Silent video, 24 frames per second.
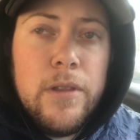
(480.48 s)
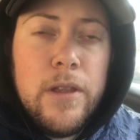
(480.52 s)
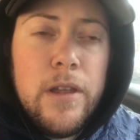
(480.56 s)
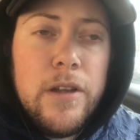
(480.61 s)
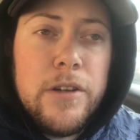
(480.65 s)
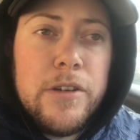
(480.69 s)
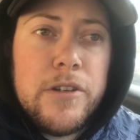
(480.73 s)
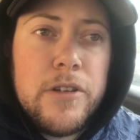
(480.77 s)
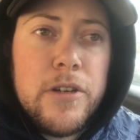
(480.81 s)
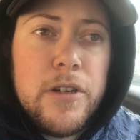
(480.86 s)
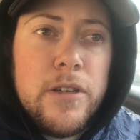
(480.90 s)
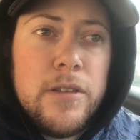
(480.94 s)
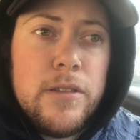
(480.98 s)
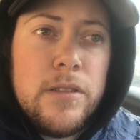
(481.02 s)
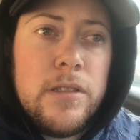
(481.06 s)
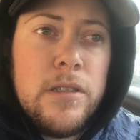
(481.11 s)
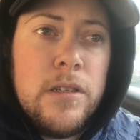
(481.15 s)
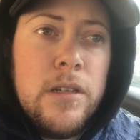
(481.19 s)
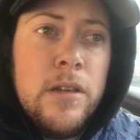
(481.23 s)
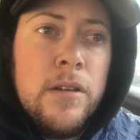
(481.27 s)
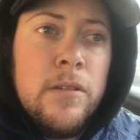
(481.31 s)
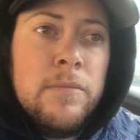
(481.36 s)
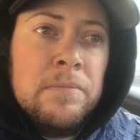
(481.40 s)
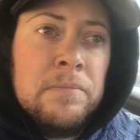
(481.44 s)
the insurance.
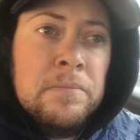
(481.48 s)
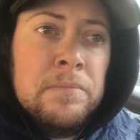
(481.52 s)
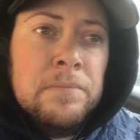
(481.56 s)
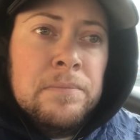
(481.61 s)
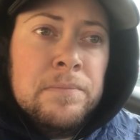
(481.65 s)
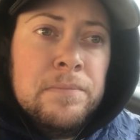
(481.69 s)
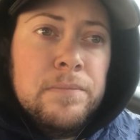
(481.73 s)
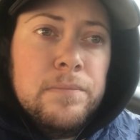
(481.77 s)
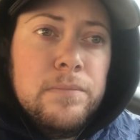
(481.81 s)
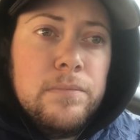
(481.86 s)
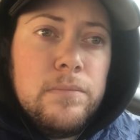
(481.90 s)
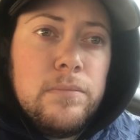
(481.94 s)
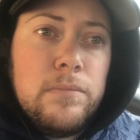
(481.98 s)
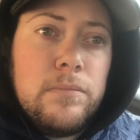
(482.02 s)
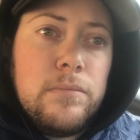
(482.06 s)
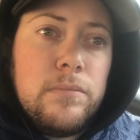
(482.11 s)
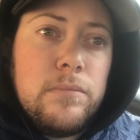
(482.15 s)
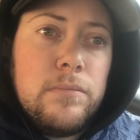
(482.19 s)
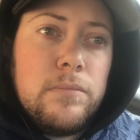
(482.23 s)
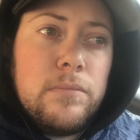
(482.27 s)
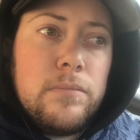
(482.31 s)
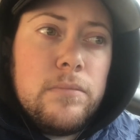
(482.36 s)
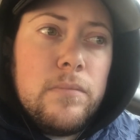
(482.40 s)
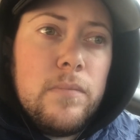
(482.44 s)

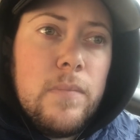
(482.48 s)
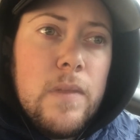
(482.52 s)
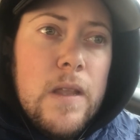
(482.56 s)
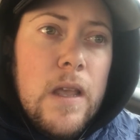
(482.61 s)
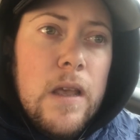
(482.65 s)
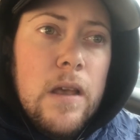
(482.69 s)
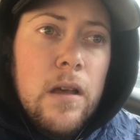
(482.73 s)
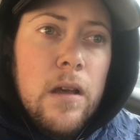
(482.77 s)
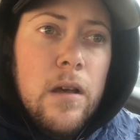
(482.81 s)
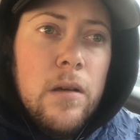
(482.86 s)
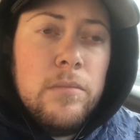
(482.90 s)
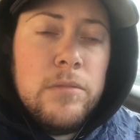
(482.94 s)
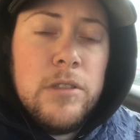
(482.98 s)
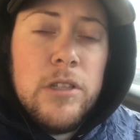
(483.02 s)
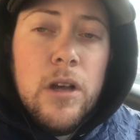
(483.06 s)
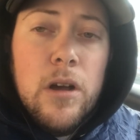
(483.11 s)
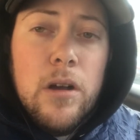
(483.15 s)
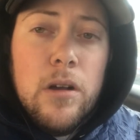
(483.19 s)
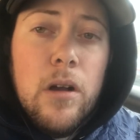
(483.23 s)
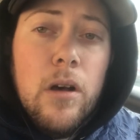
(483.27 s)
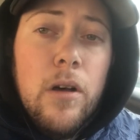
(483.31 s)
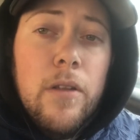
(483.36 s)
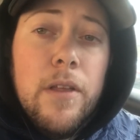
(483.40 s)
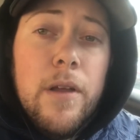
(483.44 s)
So I'll
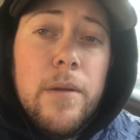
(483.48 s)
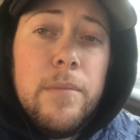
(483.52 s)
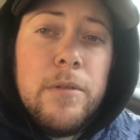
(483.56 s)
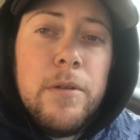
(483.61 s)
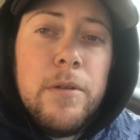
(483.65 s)
call them